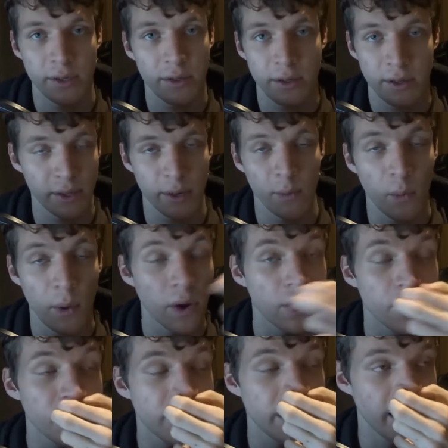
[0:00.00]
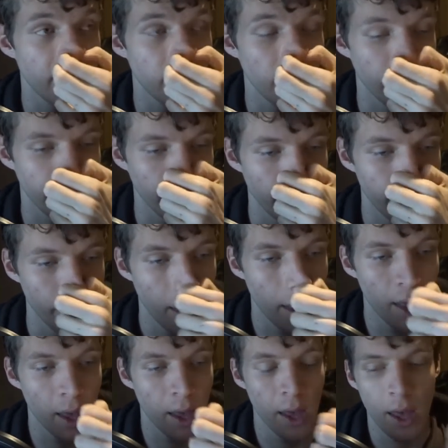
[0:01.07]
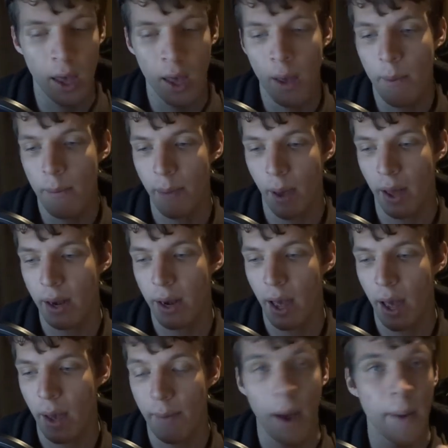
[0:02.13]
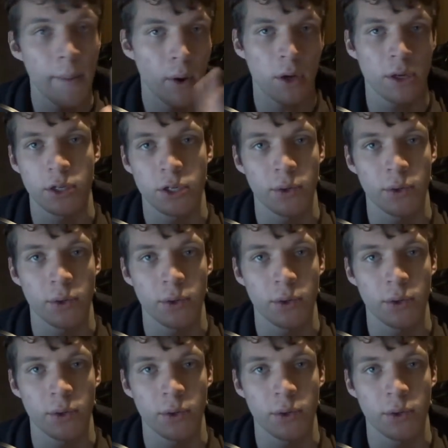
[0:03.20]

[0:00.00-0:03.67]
we're not sick like him. But I'm not going to do that,